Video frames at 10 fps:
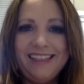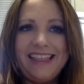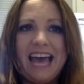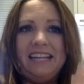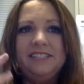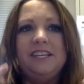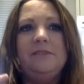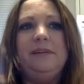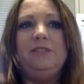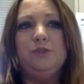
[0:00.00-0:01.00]
That is going to
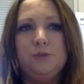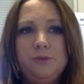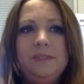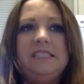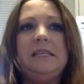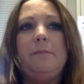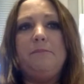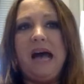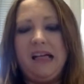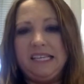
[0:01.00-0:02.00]
be Truman's
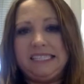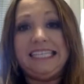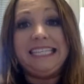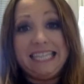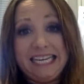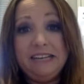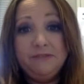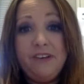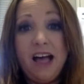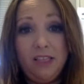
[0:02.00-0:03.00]
policy that he
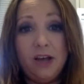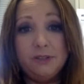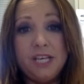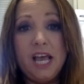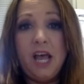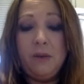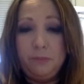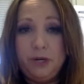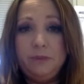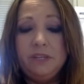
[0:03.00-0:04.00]
follows
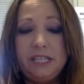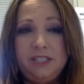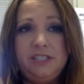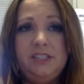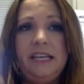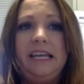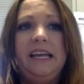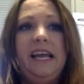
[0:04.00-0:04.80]
pretty religiously.